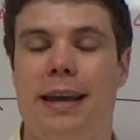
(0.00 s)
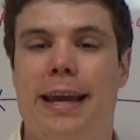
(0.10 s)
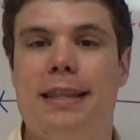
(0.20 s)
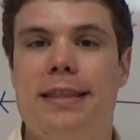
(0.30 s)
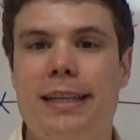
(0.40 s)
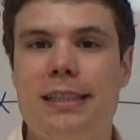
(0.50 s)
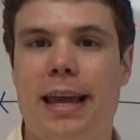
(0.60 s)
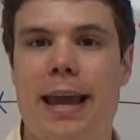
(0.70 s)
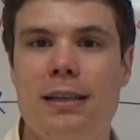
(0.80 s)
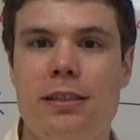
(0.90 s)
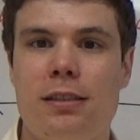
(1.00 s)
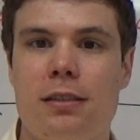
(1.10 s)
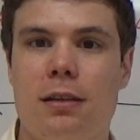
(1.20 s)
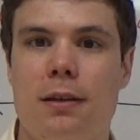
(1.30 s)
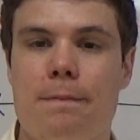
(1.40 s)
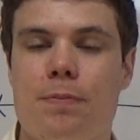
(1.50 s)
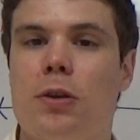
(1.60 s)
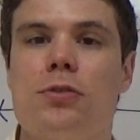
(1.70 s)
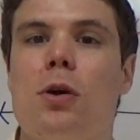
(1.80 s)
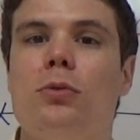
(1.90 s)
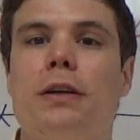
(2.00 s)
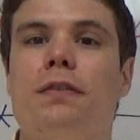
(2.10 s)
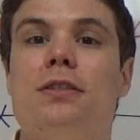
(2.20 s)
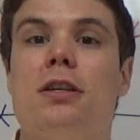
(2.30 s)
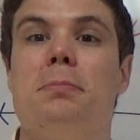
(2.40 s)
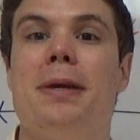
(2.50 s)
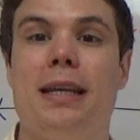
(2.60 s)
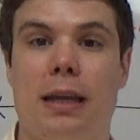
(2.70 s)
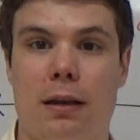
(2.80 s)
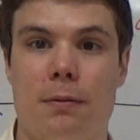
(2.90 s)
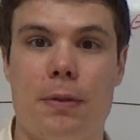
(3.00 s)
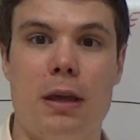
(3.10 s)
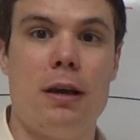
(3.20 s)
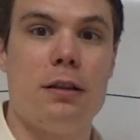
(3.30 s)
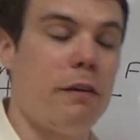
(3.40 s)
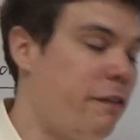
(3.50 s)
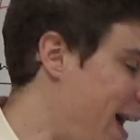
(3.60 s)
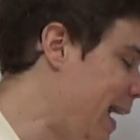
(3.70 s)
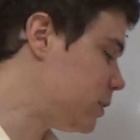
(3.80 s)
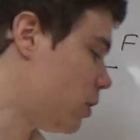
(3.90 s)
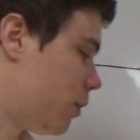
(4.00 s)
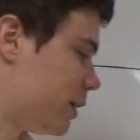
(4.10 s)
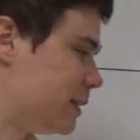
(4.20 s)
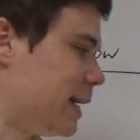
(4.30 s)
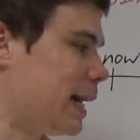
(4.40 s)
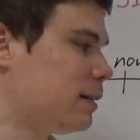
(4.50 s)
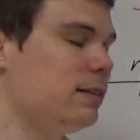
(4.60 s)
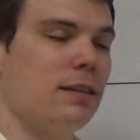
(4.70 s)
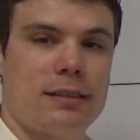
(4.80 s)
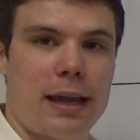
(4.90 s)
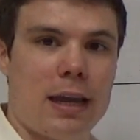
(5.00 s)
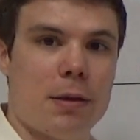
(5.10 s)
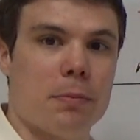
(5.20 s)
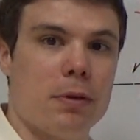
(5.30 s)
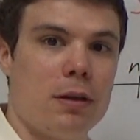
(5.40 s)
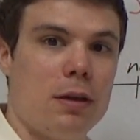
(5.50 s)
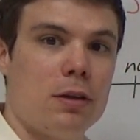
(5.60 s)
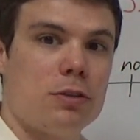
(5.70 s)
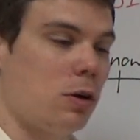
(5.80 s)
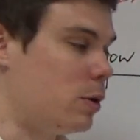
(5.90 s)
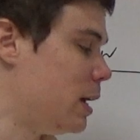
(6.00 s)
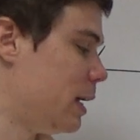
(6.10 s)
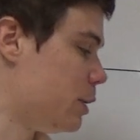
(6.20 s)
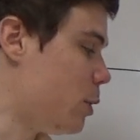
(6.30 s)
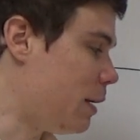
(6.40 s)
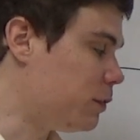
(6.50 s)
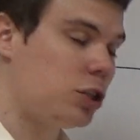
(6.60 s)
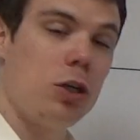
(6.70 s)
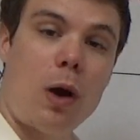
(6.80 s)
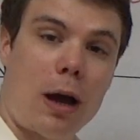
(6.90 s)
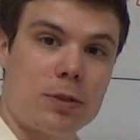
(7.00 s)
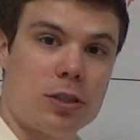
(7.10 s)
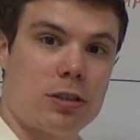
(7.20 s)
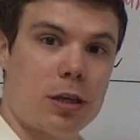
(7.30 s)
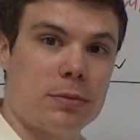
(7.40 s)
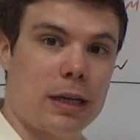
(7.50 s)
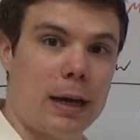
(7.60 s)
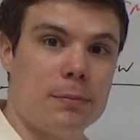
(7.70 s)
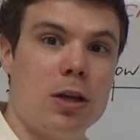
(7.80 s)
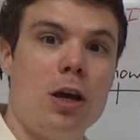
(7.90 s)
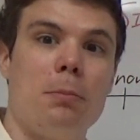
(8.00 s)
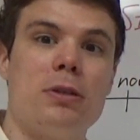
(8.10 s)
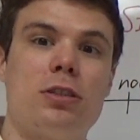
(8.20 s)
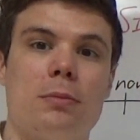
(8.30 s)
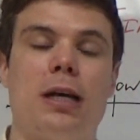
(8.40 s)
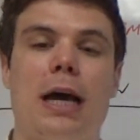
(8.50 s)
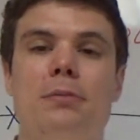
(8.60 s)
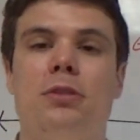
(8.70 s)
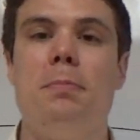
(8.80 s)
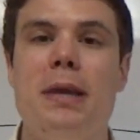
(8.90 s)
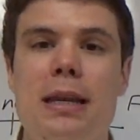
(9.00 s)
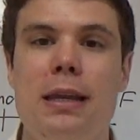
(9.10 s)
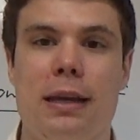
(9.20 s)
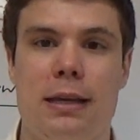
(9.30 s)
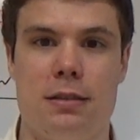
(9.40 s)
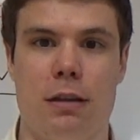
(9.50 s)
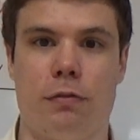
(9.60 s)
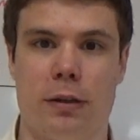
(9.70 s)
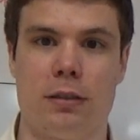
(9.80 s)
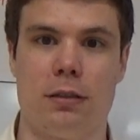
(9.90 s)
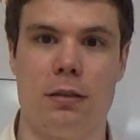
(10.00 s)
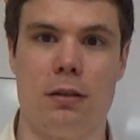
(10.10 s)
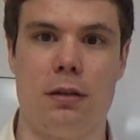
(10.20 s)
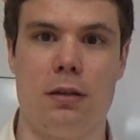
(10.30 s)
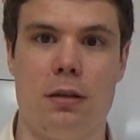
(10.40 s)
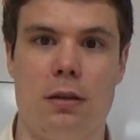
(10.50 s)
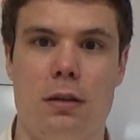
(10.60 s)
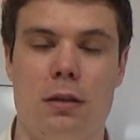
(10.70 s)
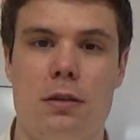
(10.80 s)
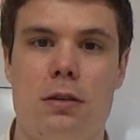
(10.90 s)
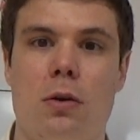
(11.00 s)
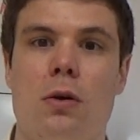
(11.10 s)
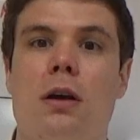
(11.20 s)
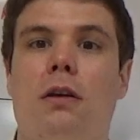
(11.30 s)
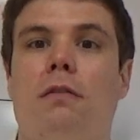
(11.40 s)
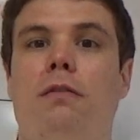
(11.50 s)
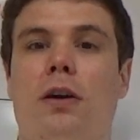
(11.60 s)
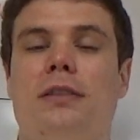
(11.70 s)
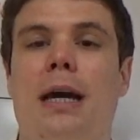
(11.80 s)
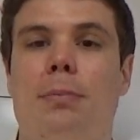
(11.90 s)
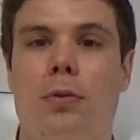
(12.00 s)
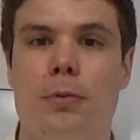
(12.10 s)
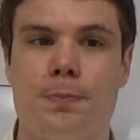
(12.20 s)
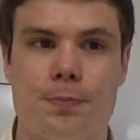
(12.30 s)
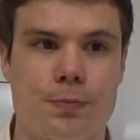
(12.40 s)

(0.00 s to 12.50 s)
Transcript: In this case, there's no difference in meaning. The facts are exactly the same. So you have two options sometimes, but sometimes the meaning is different. So, for example,